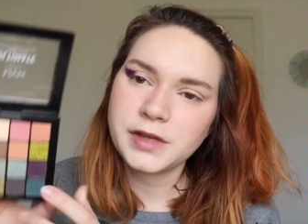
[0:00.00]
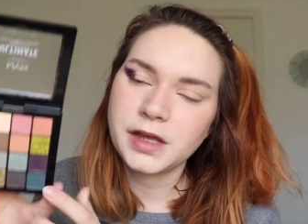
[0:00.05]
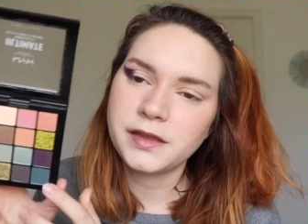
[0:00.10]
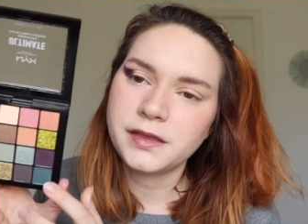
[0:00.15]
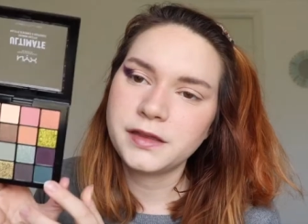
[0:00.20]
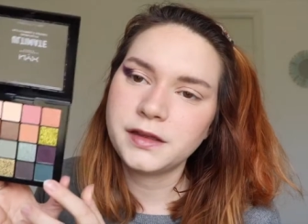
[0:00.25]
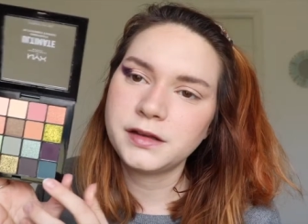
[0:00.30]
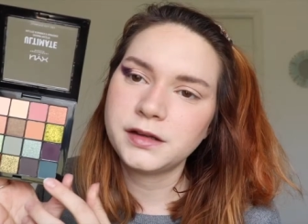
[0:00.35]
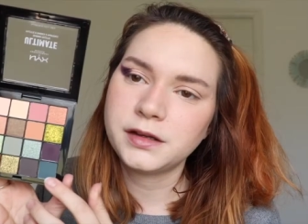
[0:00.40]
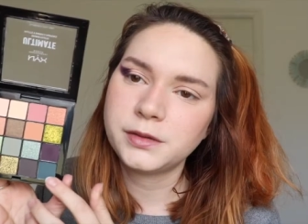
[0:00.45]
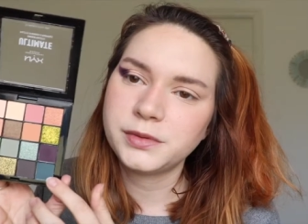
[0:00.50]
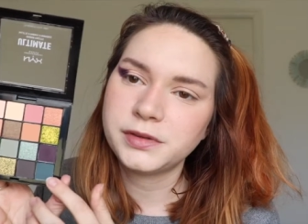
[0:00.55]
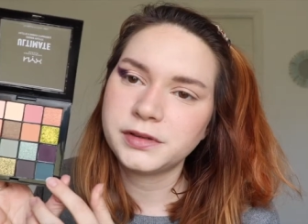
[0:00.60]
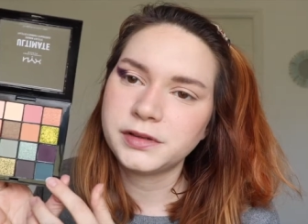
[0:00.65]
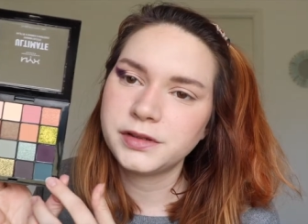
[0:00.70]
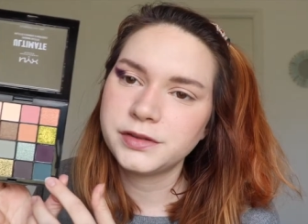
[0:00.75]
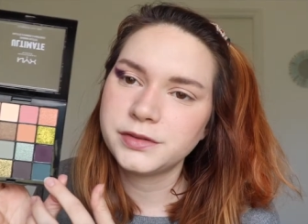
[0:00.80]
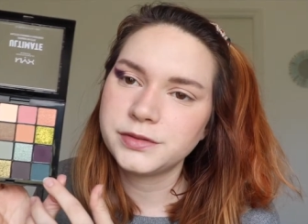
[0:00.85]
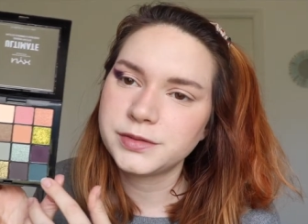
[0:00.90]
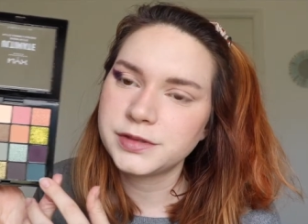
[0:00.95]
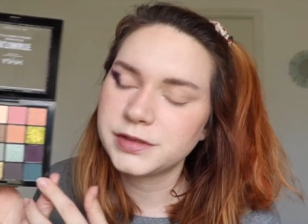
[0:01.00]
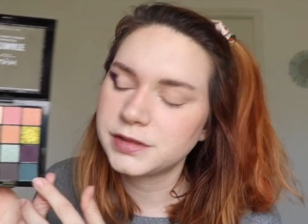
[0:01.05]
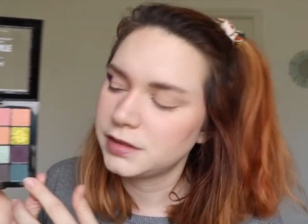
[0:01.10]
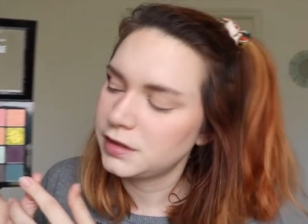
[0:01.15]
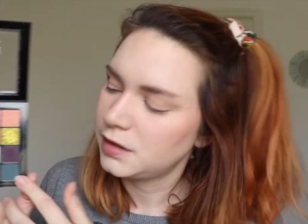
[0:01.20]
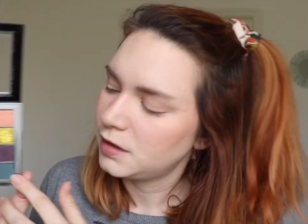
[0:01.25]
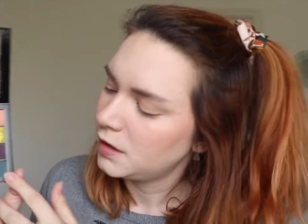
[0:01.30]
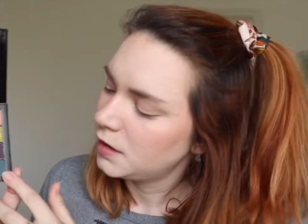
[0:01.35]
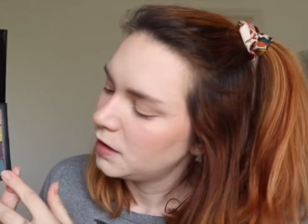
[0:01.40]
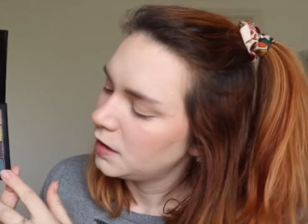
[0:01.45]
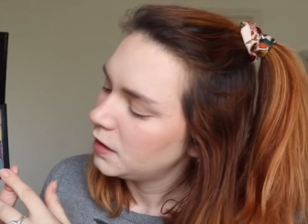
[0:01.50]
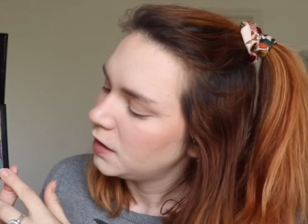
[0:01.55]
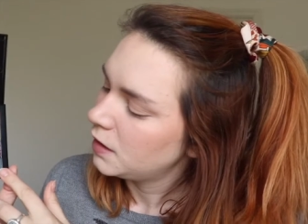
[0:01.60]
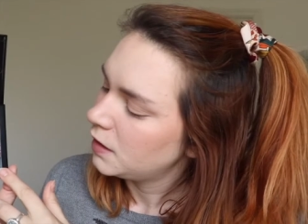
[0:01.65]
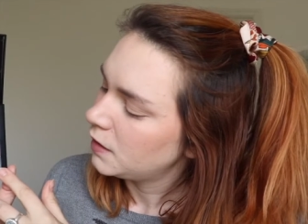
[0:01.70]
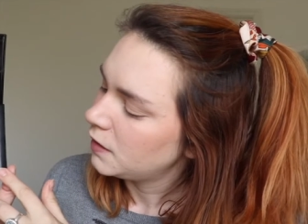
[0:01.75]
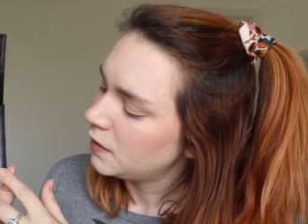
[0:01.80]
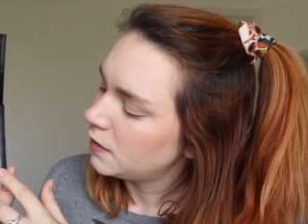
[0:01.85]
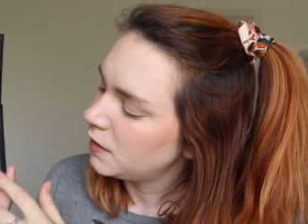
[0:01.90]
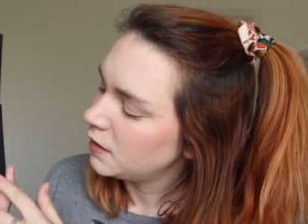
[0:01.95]
Then I will use
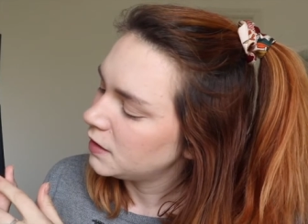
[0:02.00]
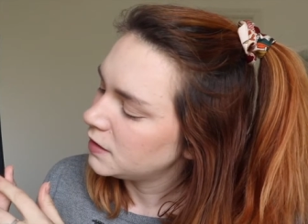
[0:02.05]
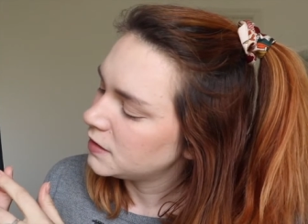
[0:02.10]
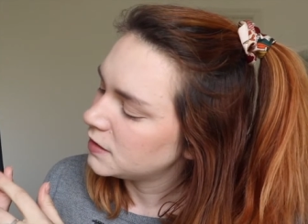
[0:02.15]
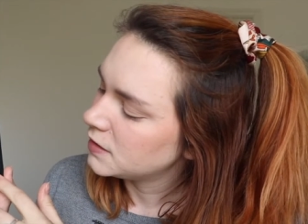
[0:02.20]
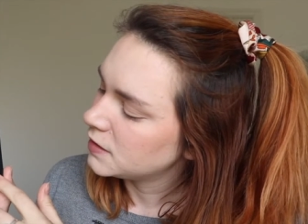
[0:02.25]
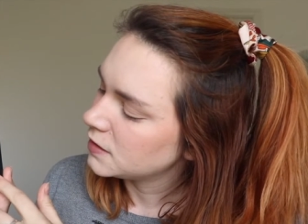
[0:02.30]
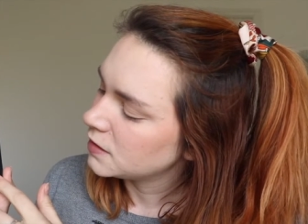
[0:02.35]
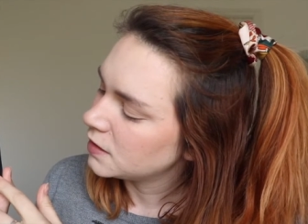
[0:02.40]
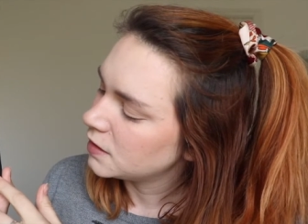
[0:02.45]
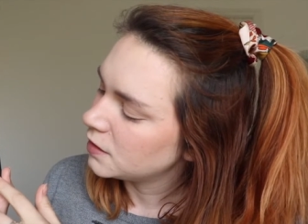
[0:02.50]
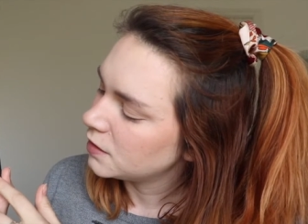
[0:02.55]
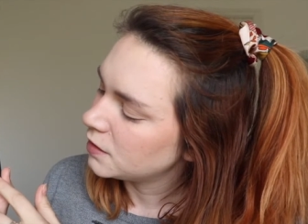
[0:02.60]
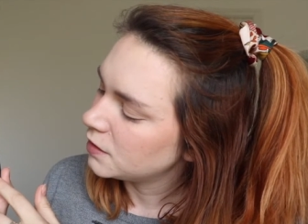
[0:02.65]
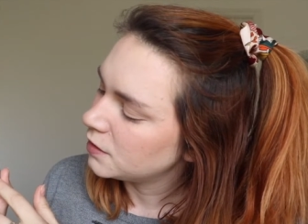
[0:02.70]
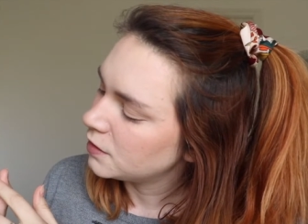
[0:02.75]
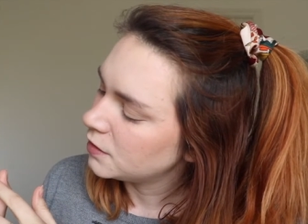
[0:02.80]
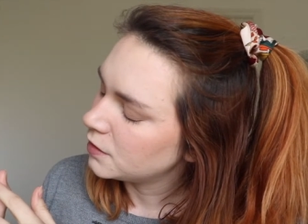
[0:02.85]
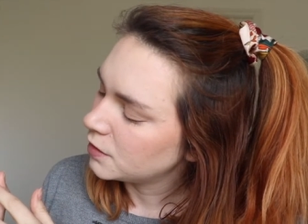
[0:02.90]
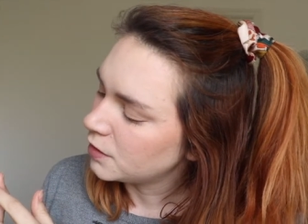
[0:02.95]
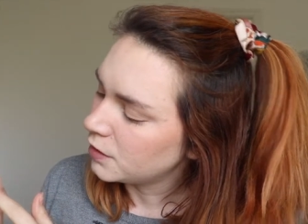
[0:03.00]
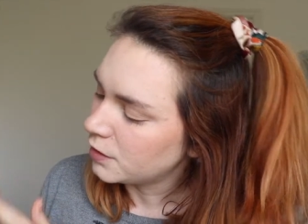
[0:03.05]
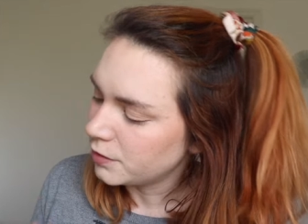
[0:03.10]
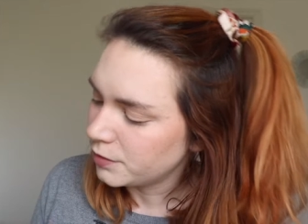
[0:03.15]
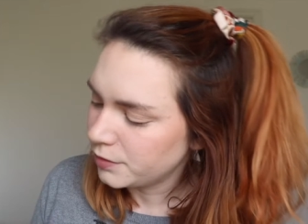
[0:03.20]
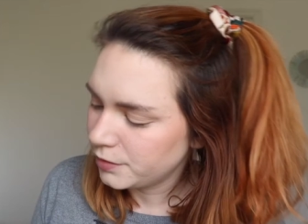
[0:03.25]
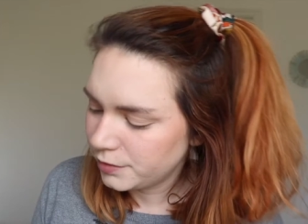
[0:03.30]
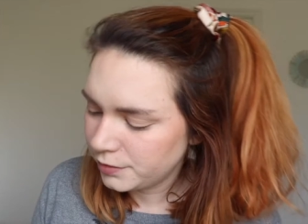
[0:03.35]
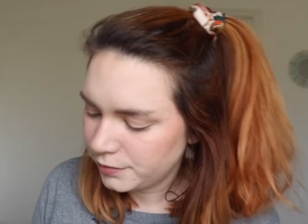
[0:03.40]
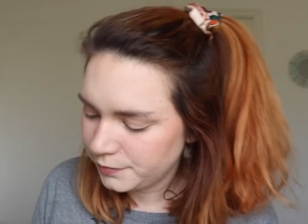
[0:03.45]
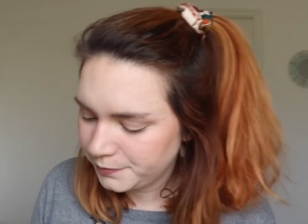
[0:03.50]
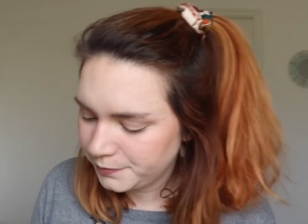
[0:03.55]
this color,